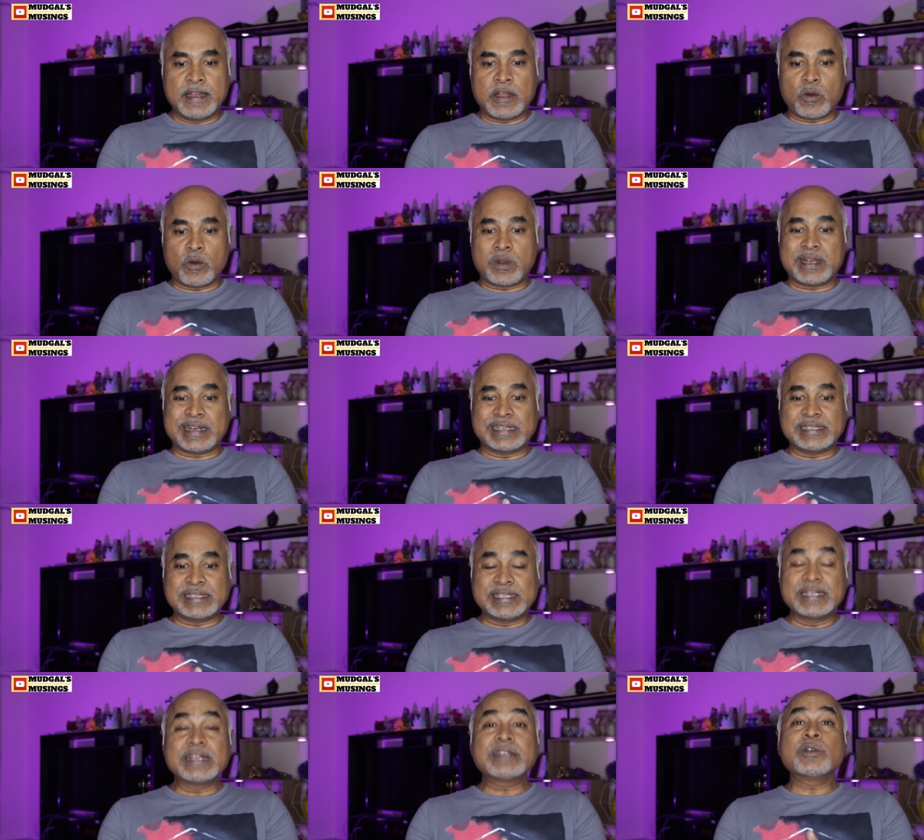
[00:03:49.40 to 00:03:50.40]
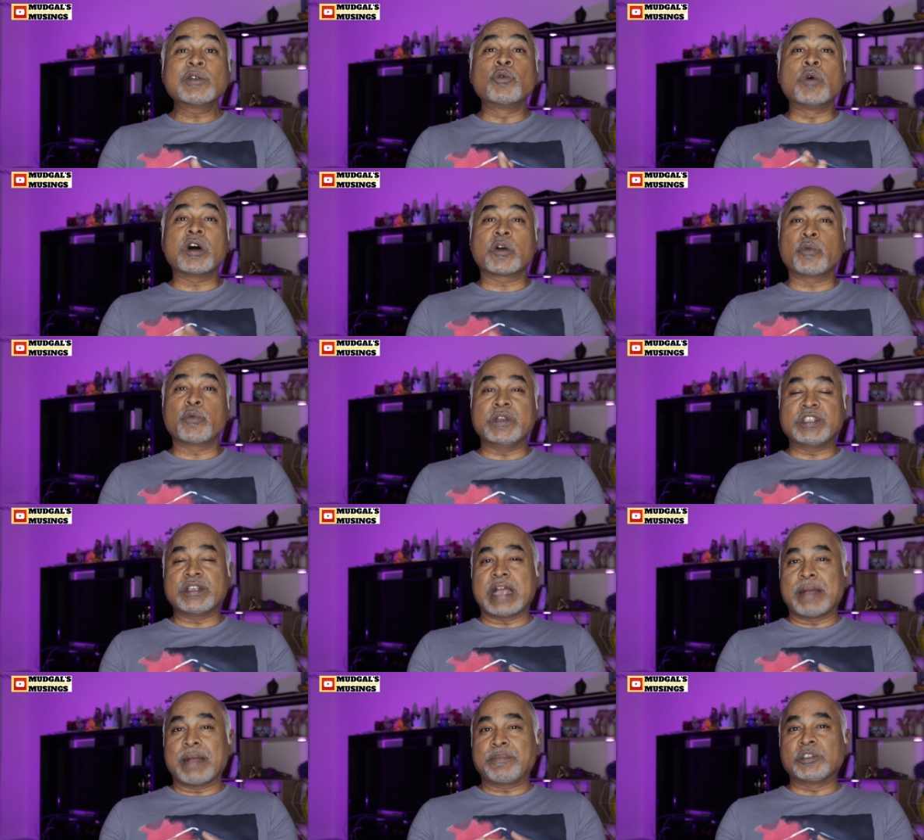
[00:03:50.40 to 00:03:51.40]
now consider the work which
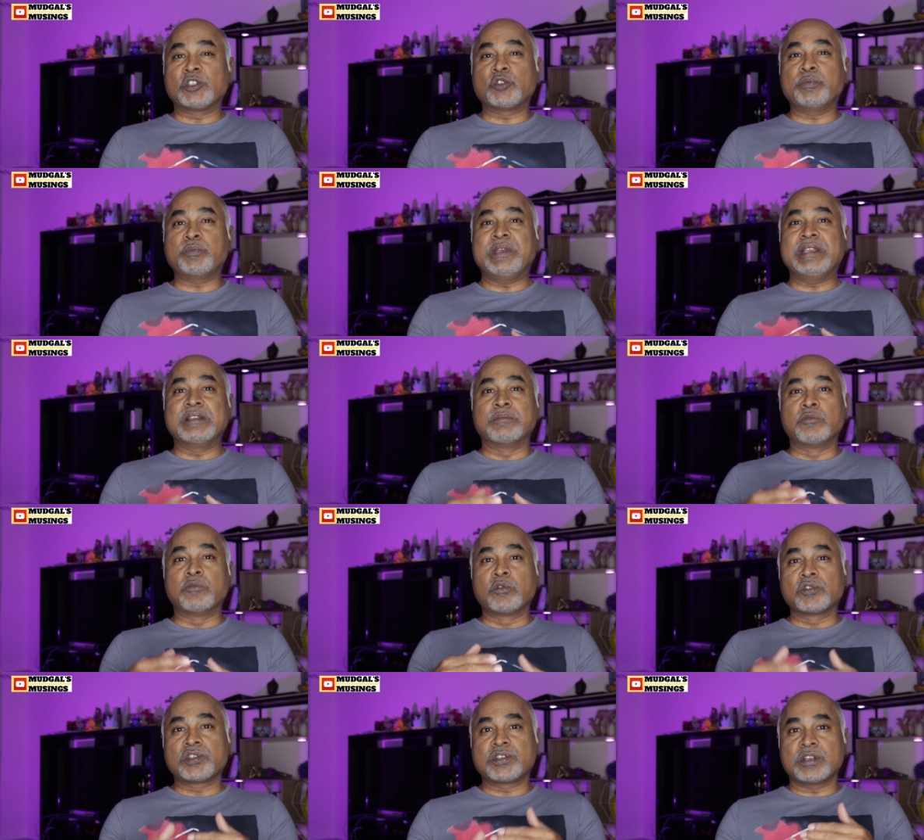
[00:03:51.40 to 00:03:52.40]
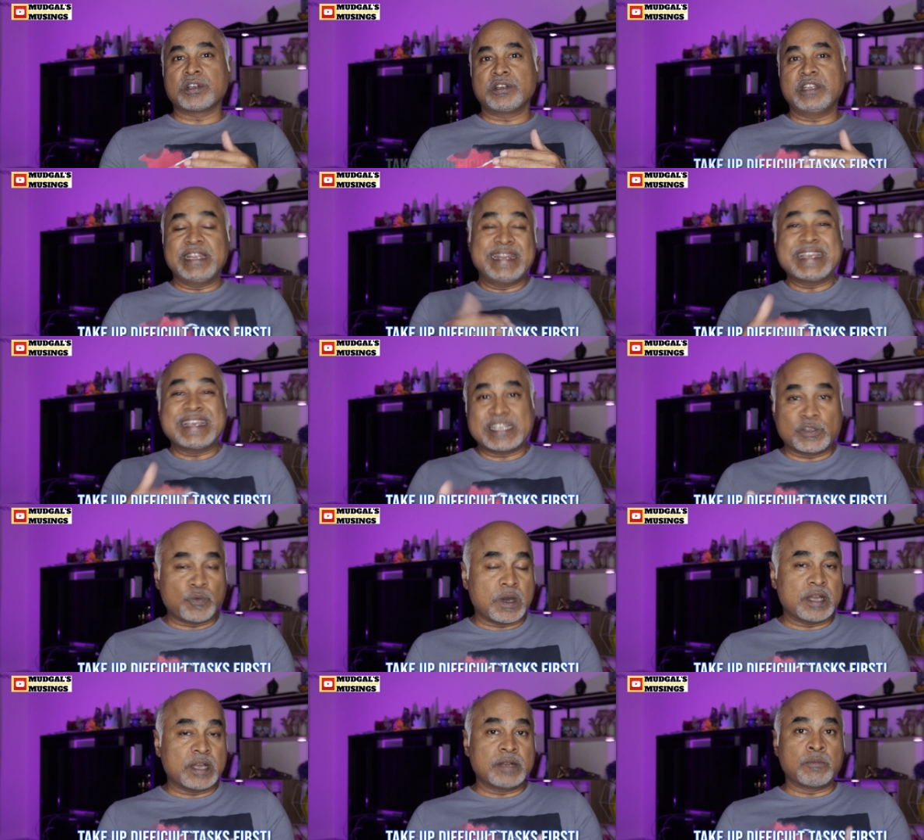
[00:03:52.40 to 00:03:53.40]
happens to be the most tedious
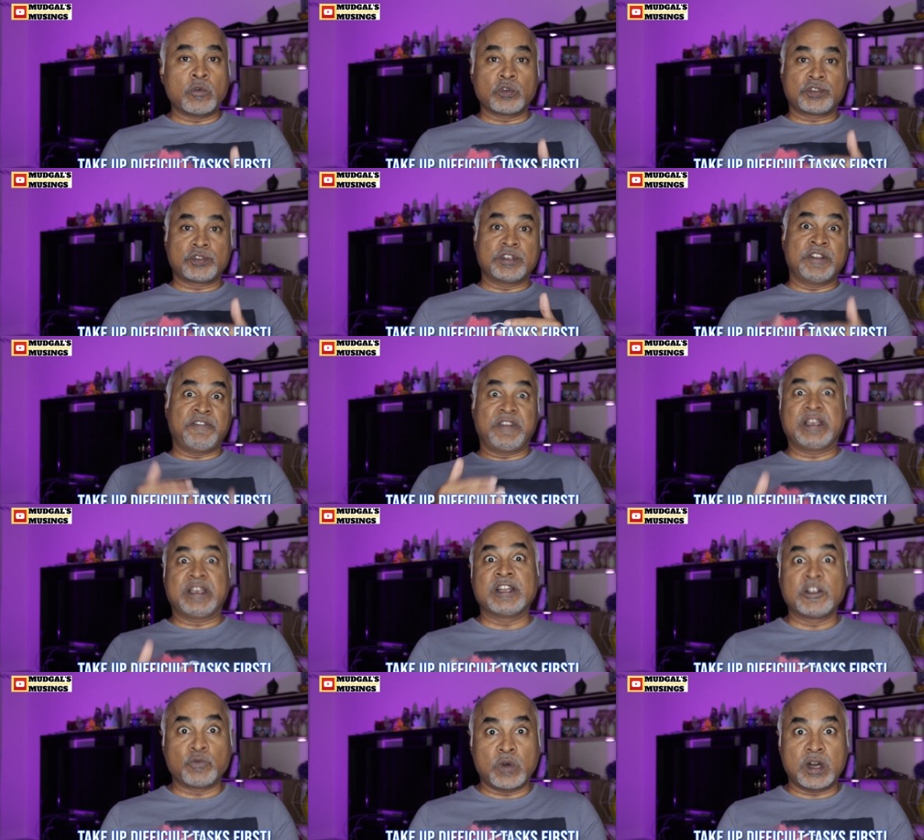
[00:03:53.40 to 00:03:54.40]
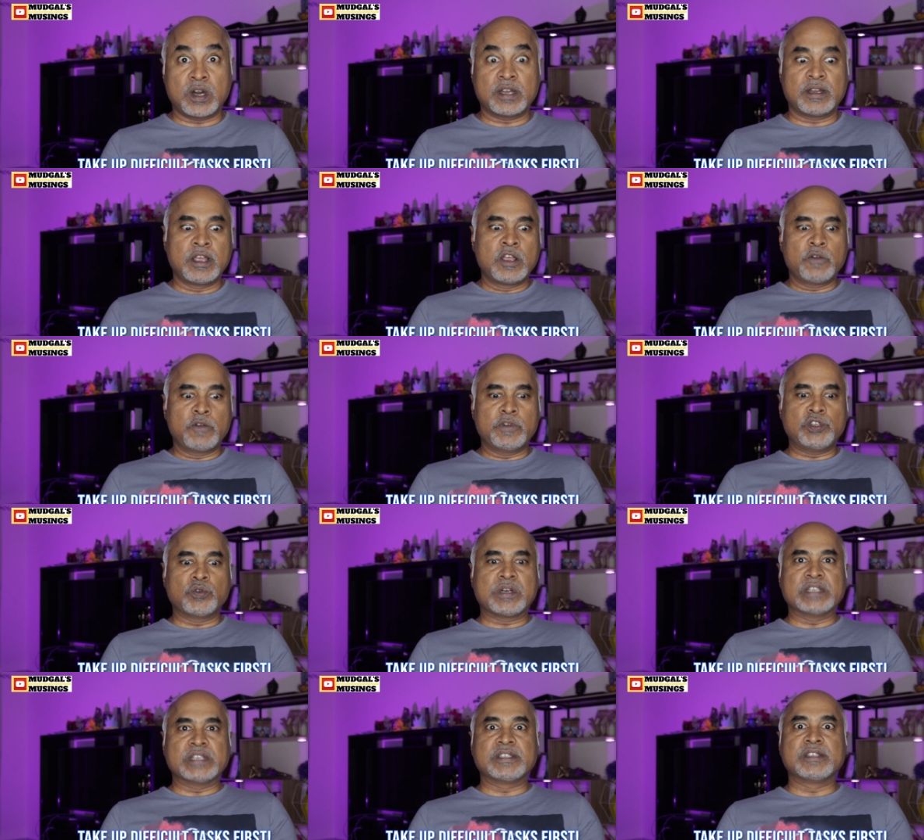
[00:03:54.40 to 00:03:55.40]
one, most difficult one, which you
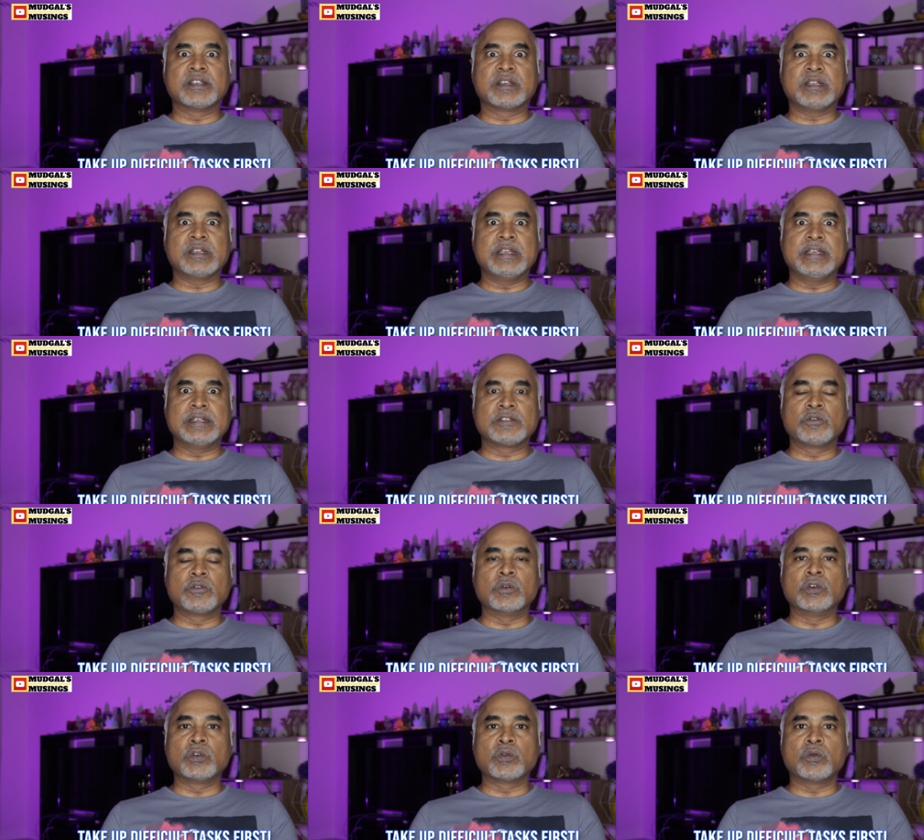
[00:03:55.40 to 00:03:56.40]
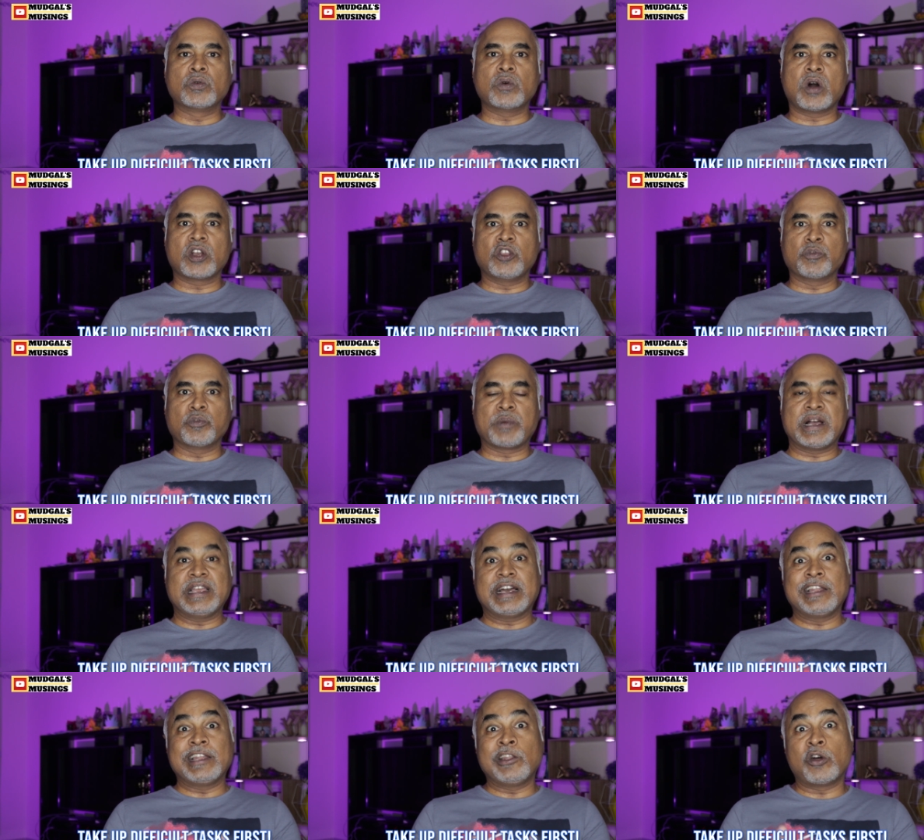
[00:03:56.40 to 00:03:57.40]
consider is going to occupy
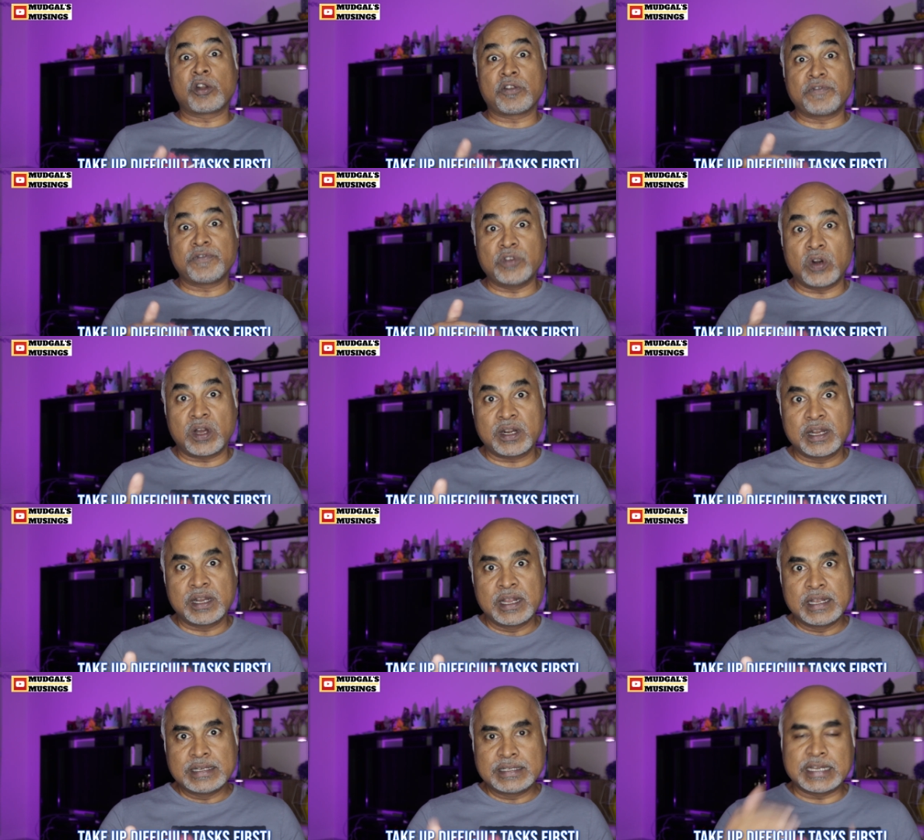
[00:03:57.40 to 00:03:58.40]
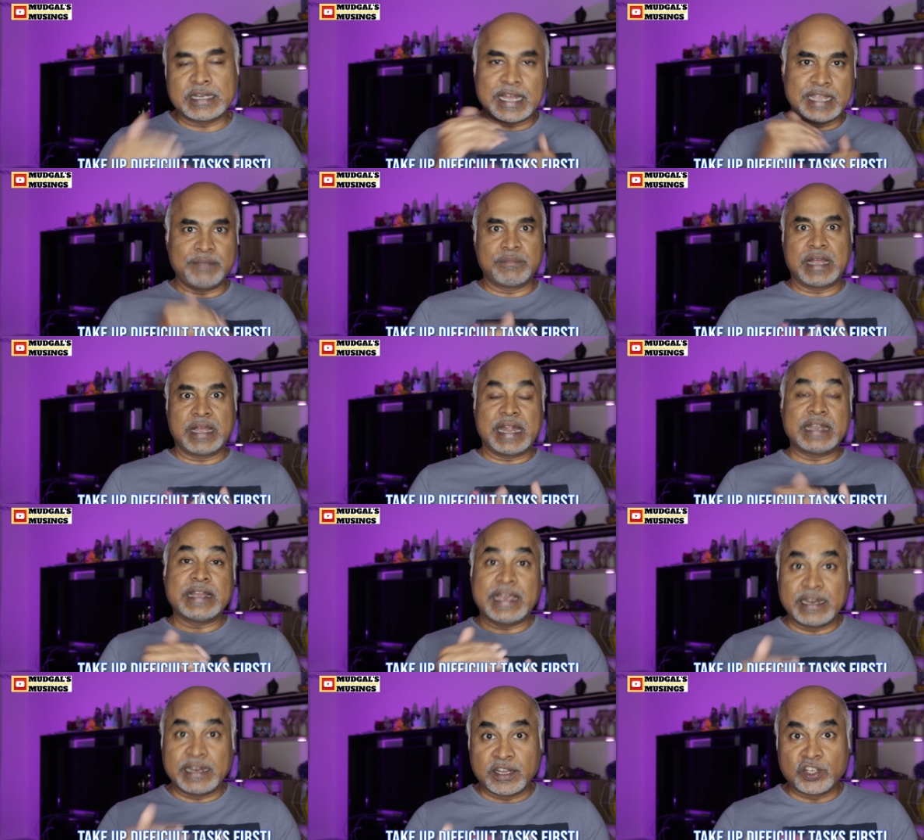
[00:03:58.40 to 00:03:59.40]
a lot of your time
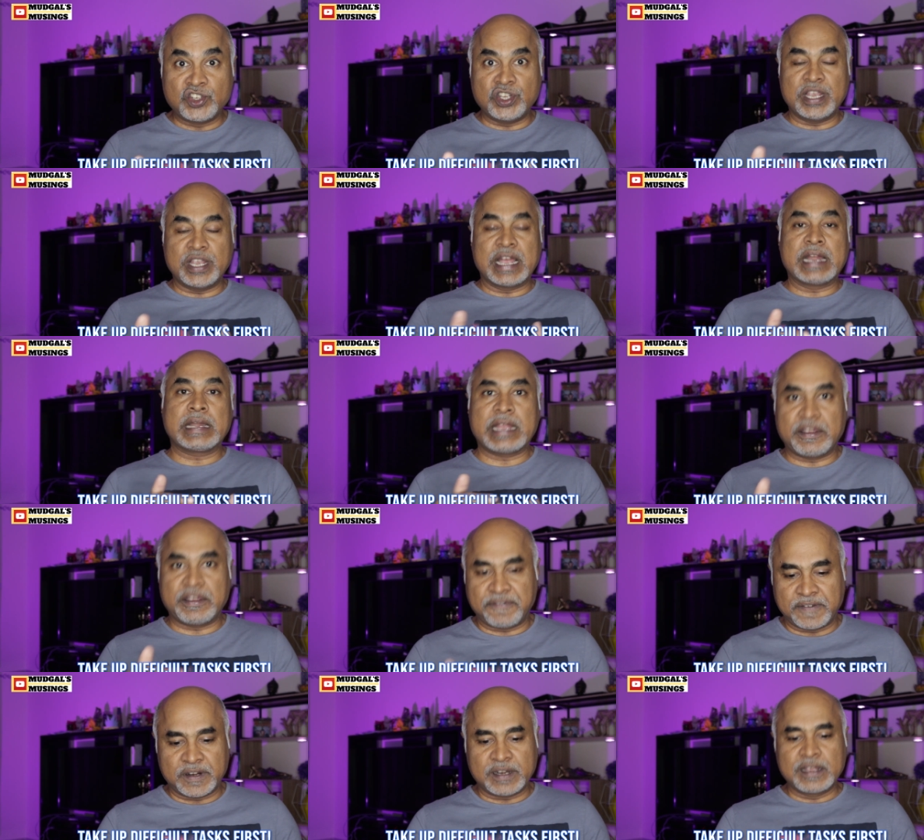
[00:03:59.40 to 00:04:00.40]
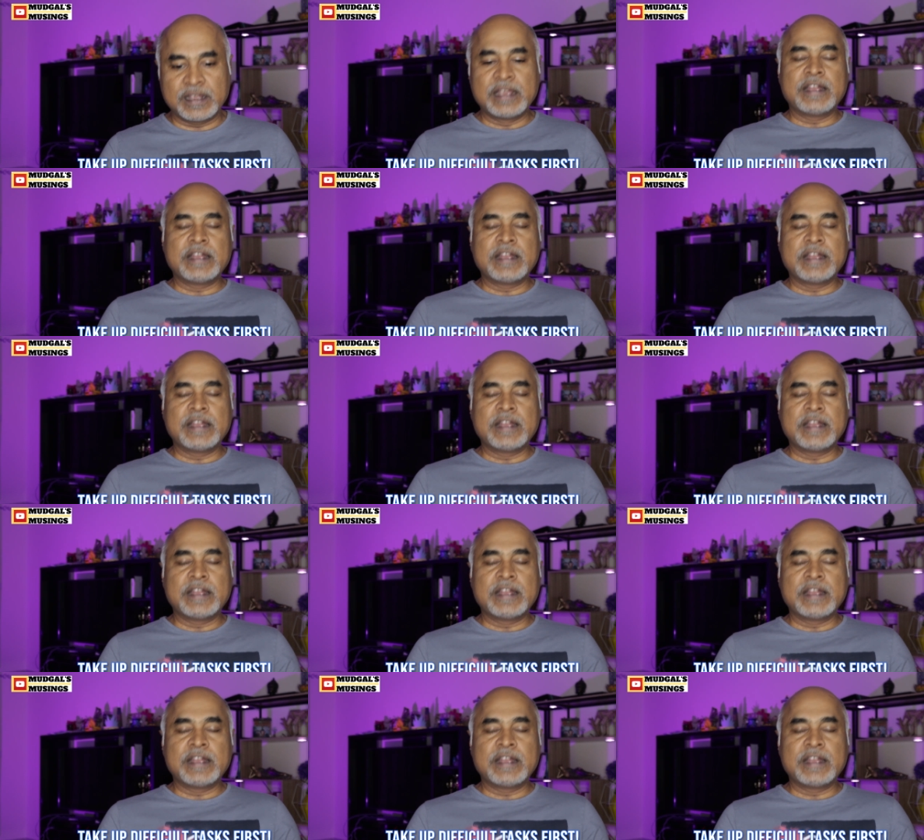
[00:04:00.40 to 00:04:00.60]
and energy and effort.